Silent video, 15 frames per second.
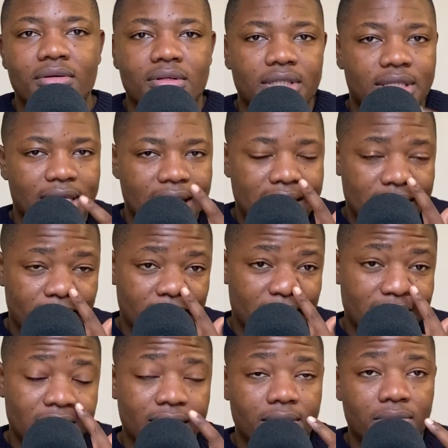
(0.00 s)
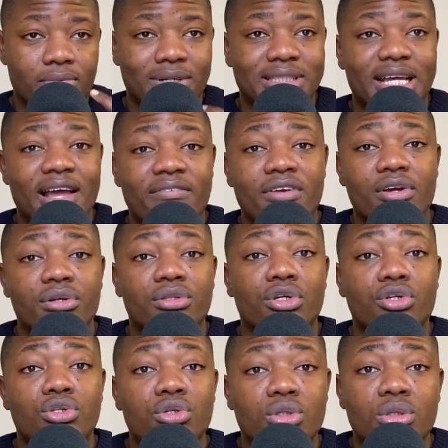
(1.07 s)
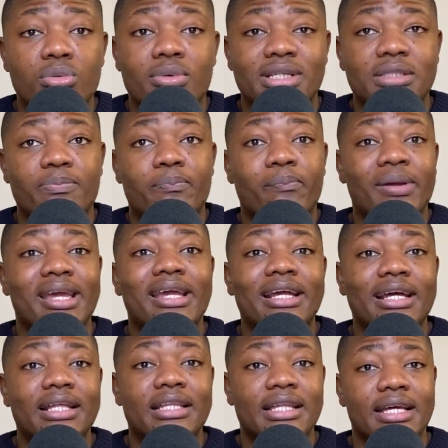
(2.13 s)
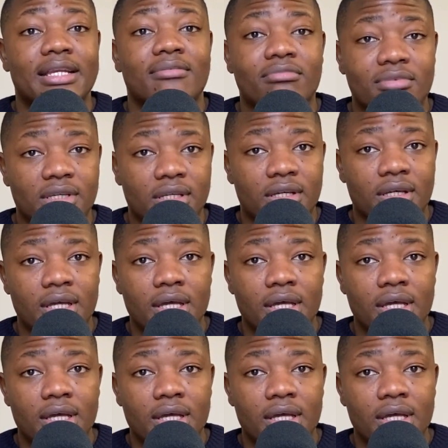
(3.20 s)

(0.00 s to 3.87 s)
the assimilation was having on the youth was bigger than me.